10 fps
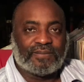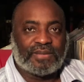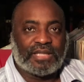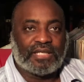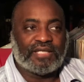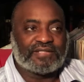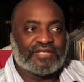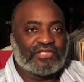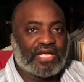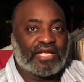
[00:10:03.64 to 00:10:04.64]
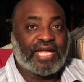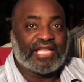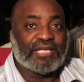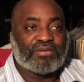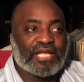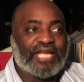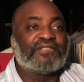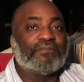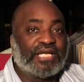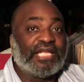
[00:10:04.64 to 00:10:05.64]
He says, yeah, any place
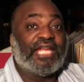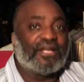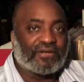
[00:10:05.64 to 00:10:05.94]
but here.